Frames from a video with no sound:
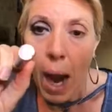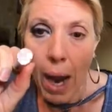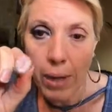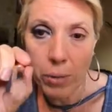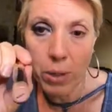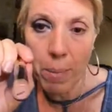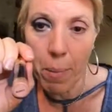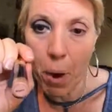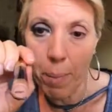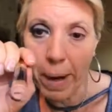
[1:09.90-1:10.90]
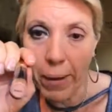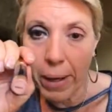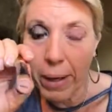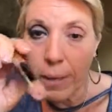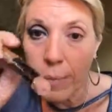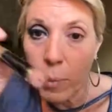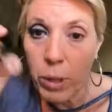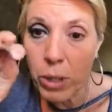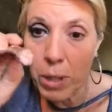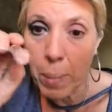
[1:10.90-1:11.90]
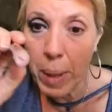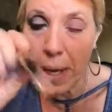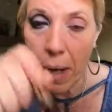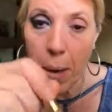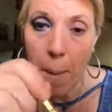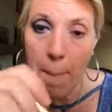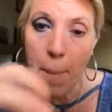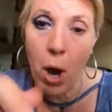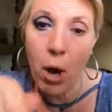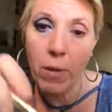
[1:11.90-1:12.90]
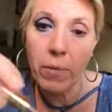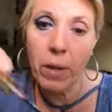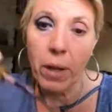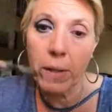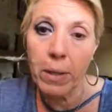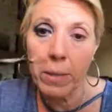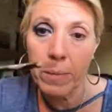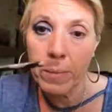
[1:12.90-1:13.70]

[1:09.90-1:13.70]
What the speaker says: I used the mulberry, which is a pink mauve color.